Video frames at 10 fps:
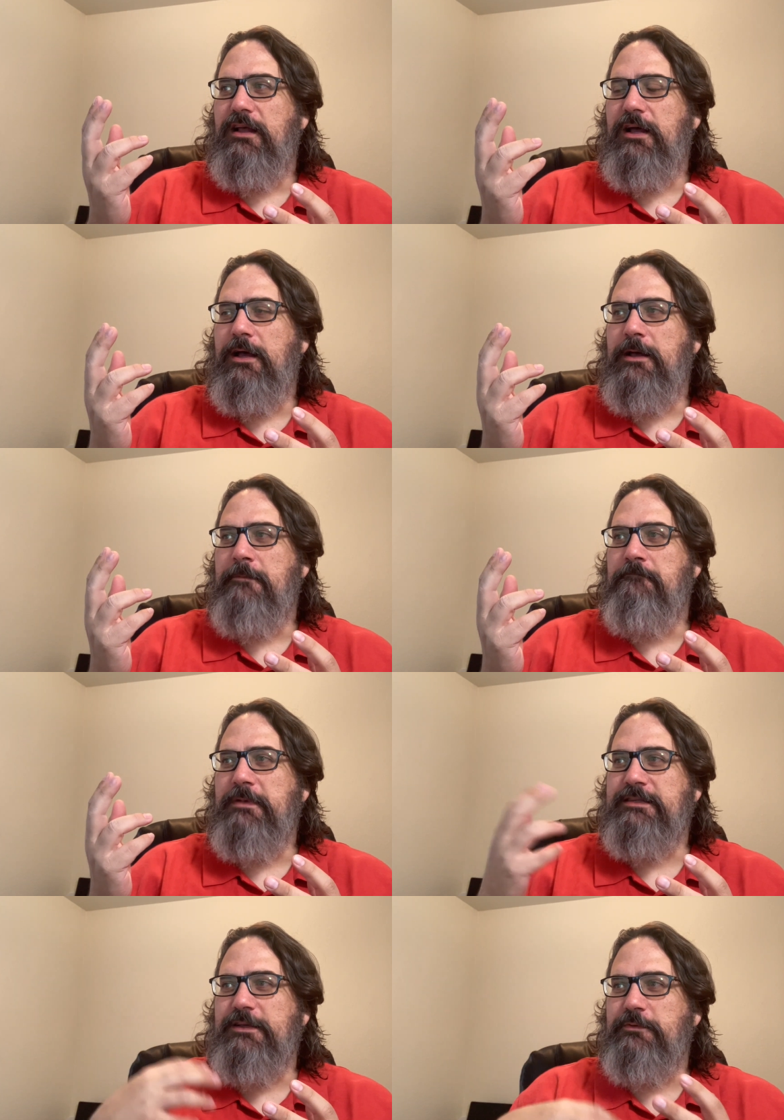
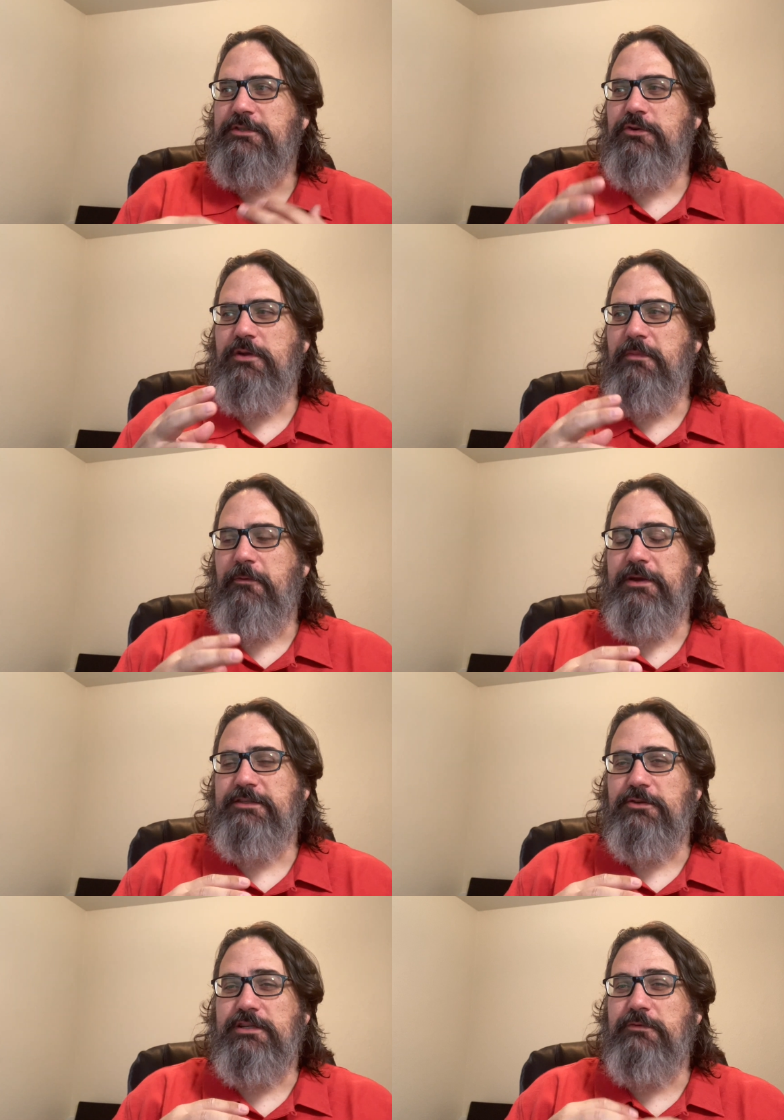As I was doing my
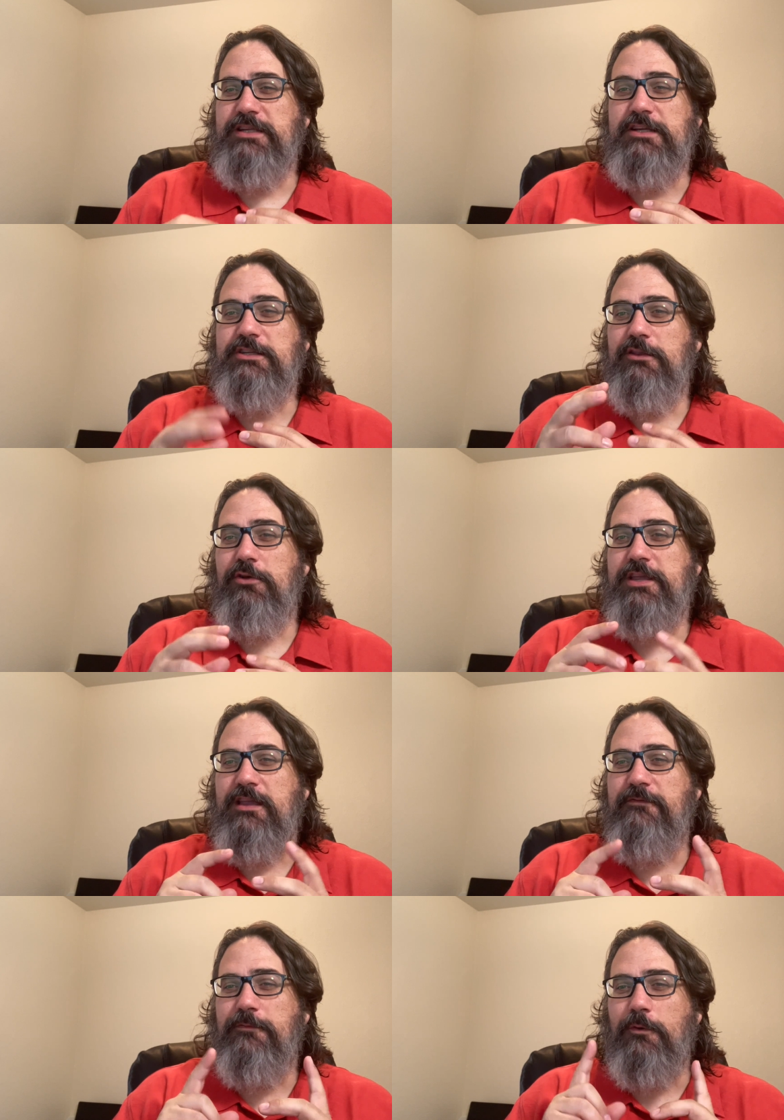research, I was actually
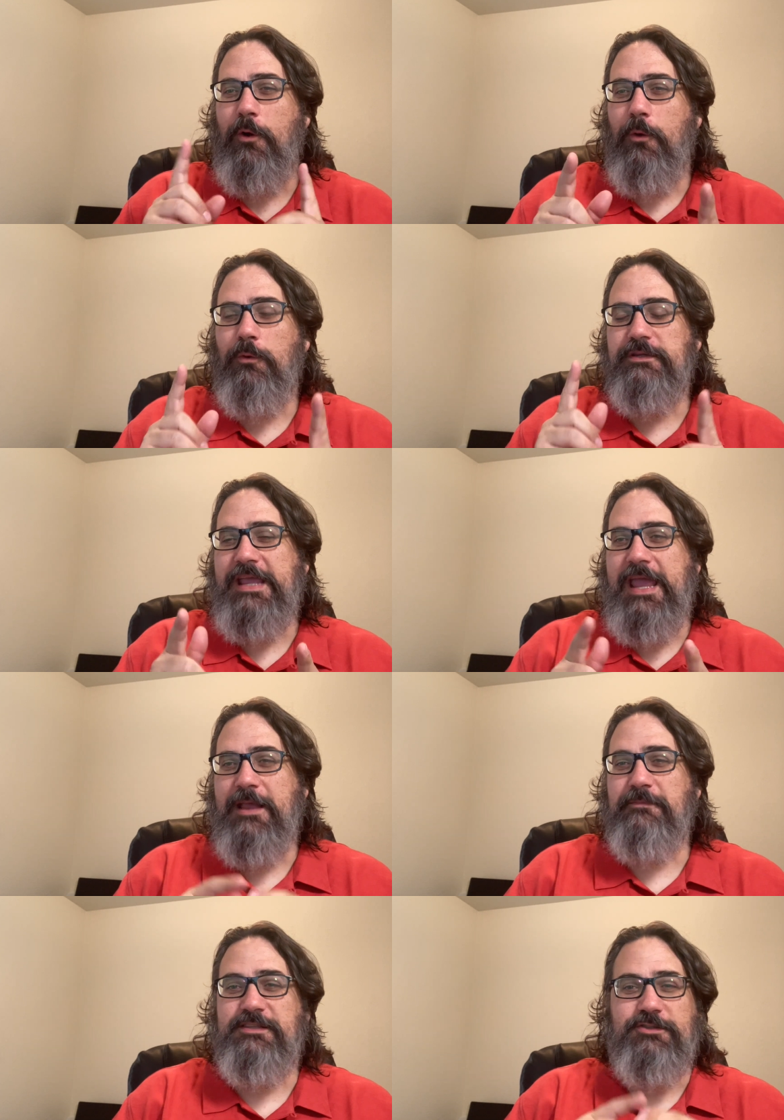looking for old
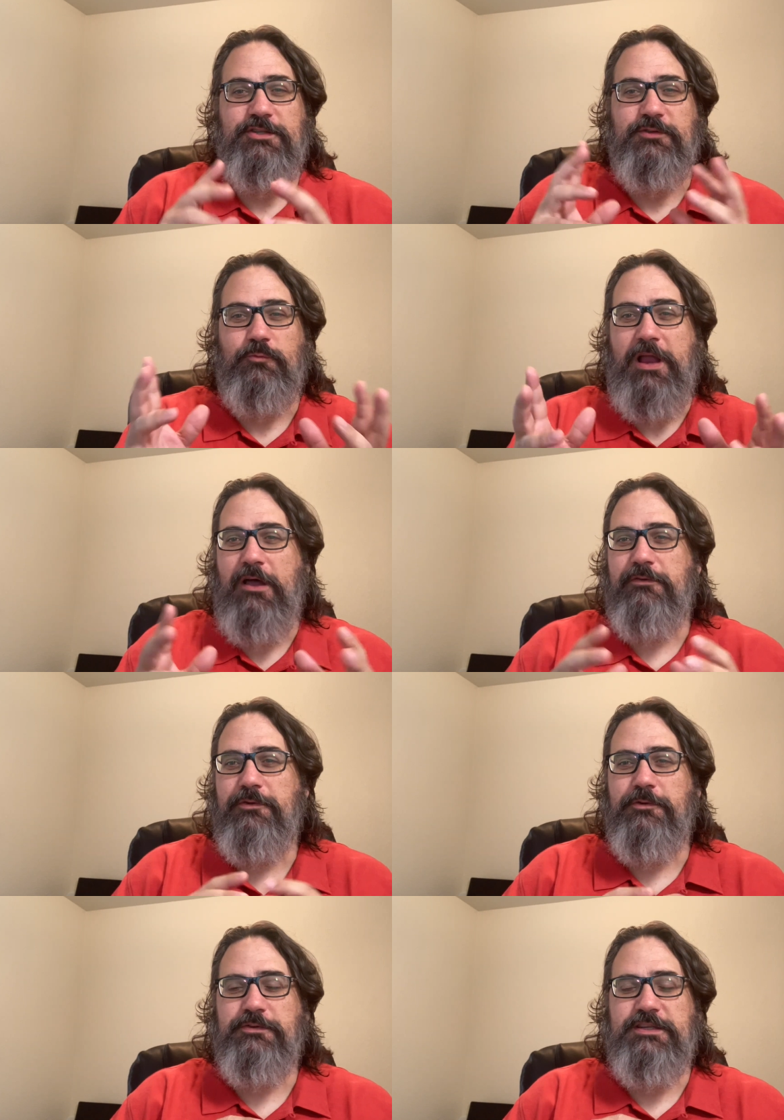games such as
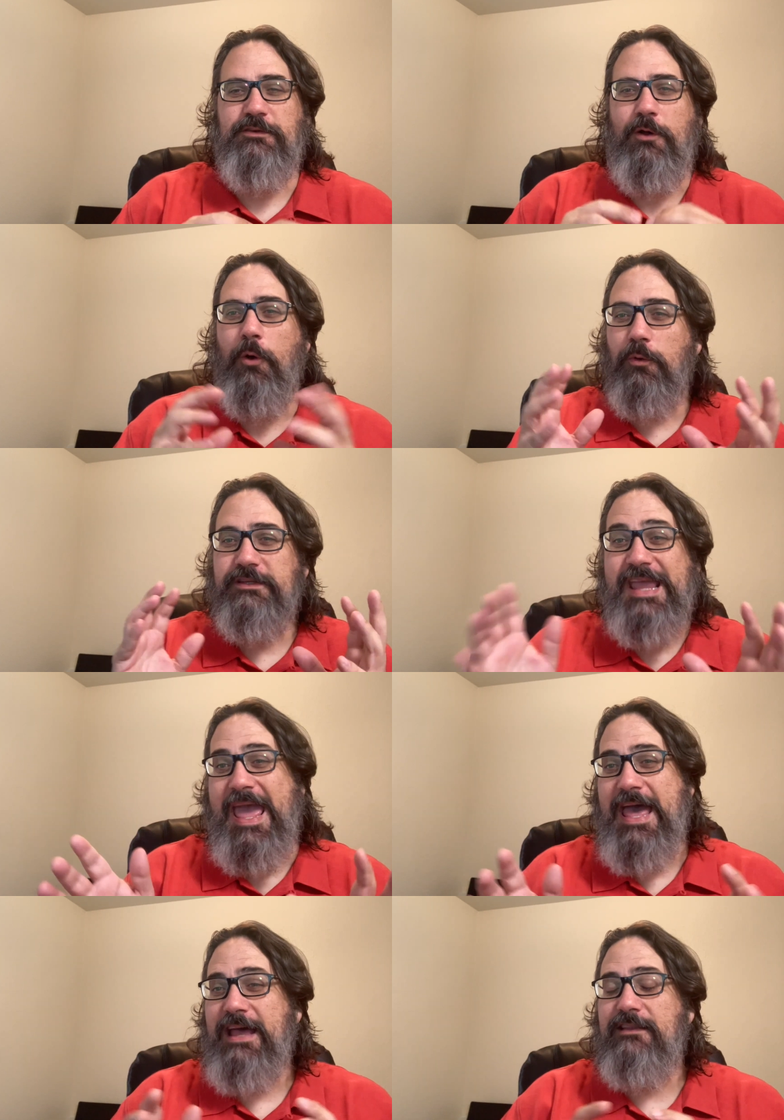rounders and old
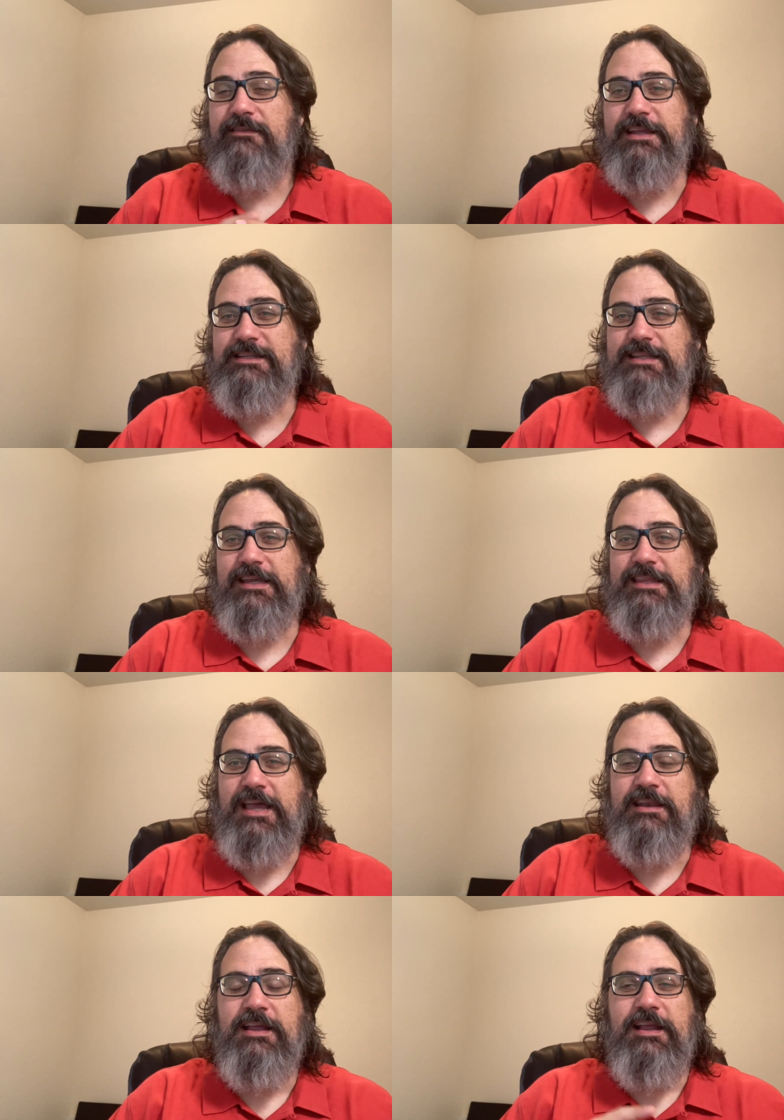cat, things like
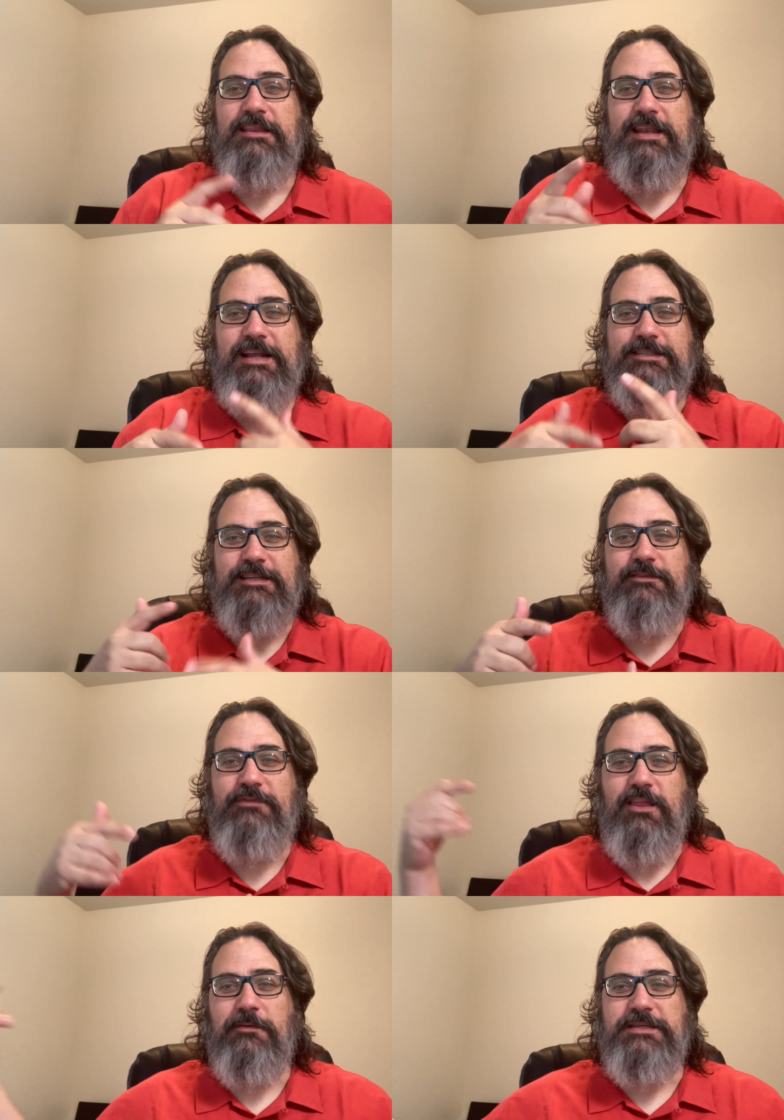that, that actually
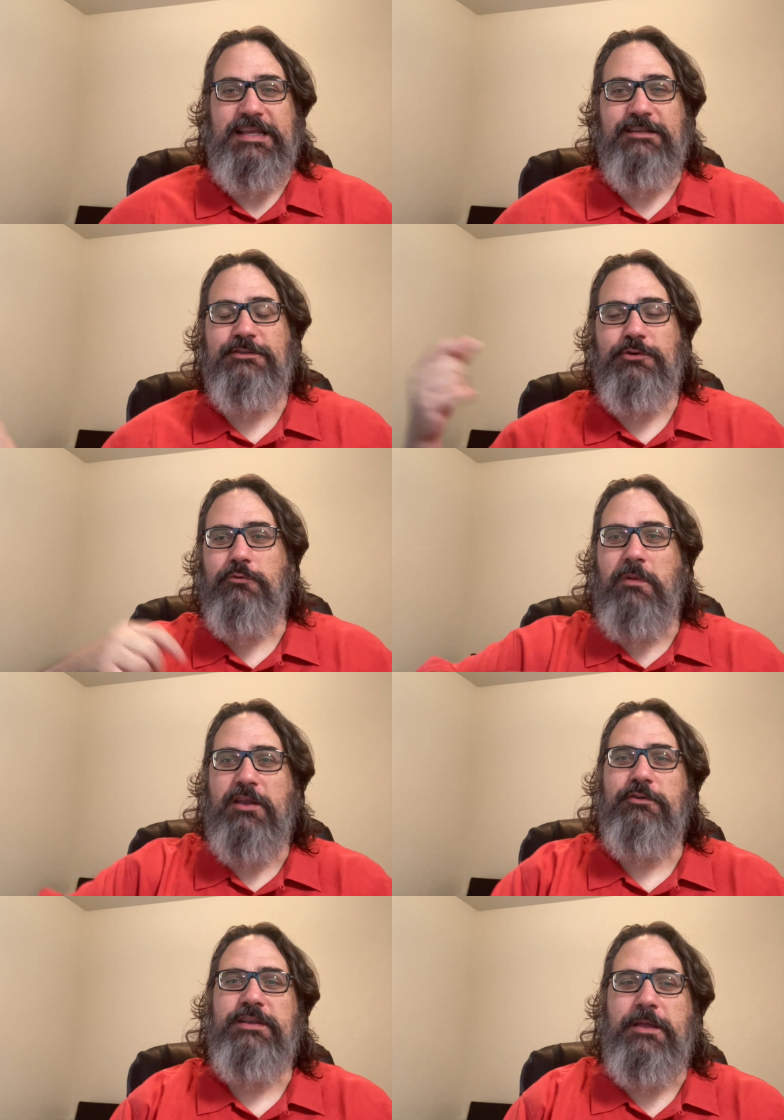developed into
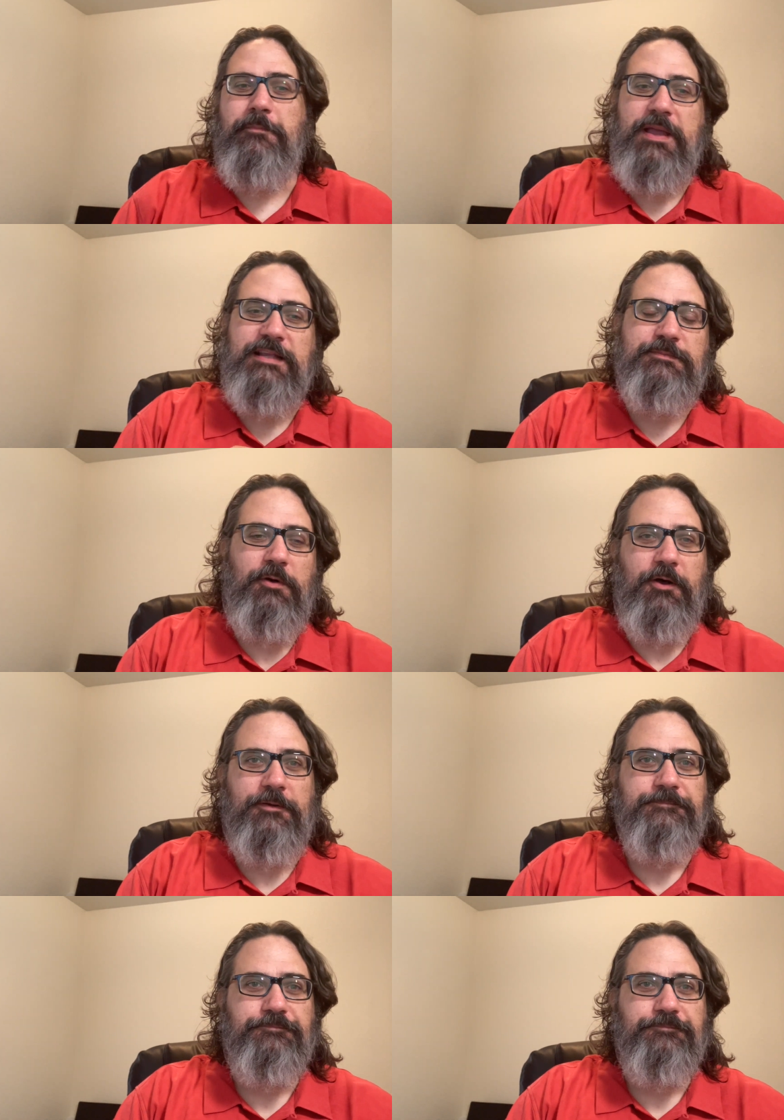modern day baseball.